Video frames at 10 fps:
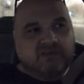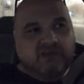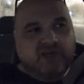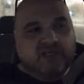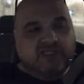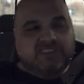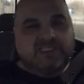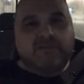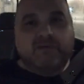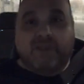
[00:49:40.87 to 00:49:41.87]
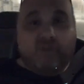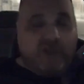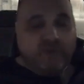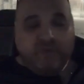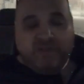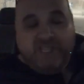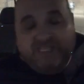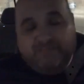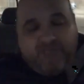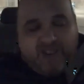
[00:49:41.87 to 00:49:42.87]
uh, December, my weight
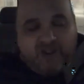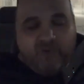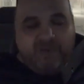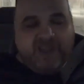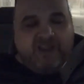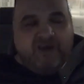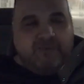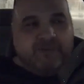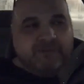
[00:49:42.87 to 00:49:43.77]
ended up back going back up.